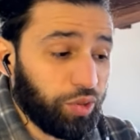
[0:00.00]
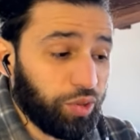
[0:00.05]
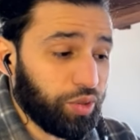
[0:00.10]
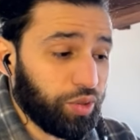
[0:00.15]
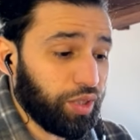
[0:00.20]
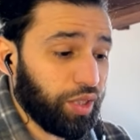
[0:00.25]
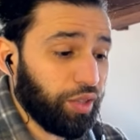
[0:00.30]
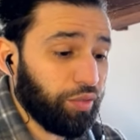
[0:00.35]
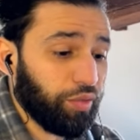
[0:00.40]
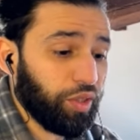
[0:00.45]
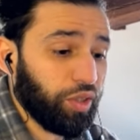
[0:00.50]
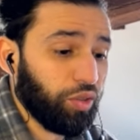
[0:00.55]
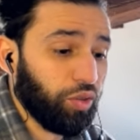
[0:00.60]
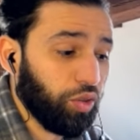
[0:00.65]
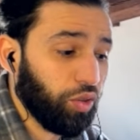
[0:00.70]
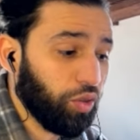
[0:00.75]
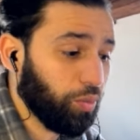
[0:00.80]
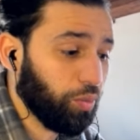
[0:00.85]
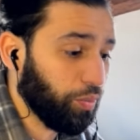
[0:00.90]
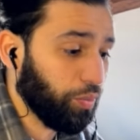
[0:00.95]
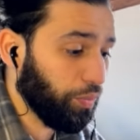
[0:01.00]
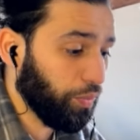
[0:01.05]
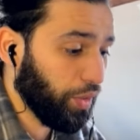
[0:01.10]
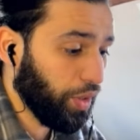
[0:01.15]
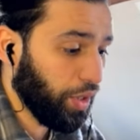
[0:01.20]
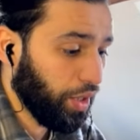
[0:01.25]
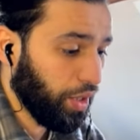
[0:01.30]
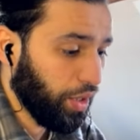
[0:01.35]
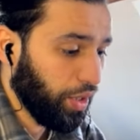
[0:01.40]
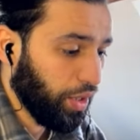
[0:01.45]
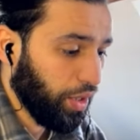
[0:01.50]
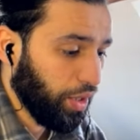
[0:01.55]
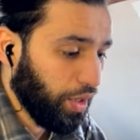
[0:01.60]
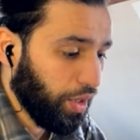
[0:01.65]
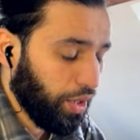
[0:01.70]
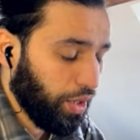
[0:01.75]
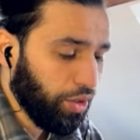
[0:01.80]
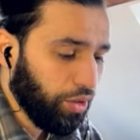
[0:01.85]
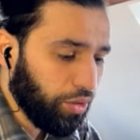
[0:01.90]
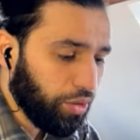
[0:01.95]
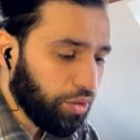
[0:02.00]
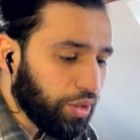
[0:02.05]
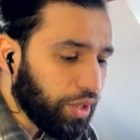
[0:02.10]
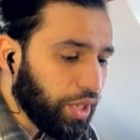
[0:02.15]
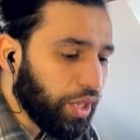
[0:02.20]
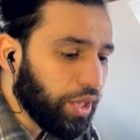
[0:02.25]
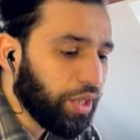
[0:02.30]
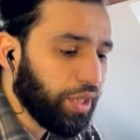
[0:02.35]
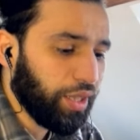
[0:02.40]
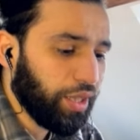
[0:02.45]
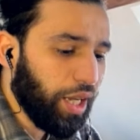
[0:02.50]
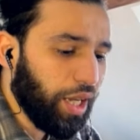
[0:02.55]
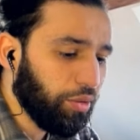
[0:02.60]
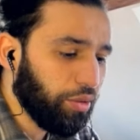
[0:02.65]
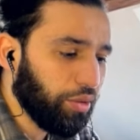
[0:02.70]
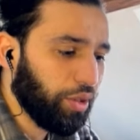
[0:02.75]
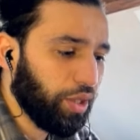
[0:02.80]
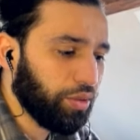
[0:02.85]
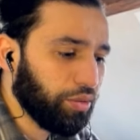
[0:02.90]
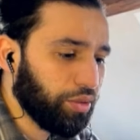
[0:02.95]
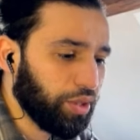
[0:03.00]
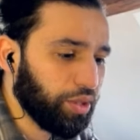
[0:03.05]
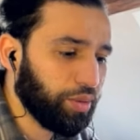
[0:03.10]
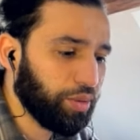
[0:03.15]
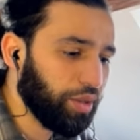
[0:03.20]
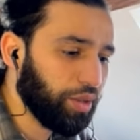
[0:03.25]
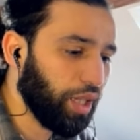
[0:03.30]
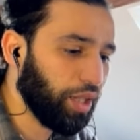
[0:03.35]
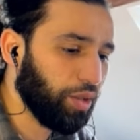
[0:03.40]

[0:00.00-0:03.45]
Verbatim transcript: living home. You know, I don't know how to explain.